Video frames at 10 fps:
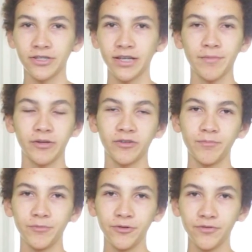So you might want to
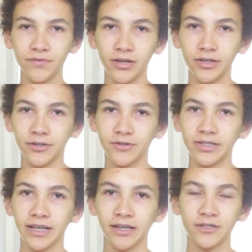move your
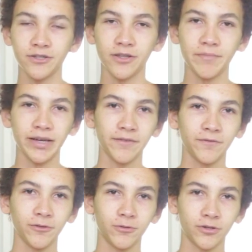tank to the main
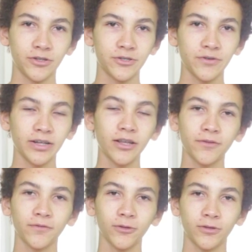floor or to another
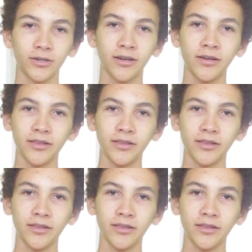floor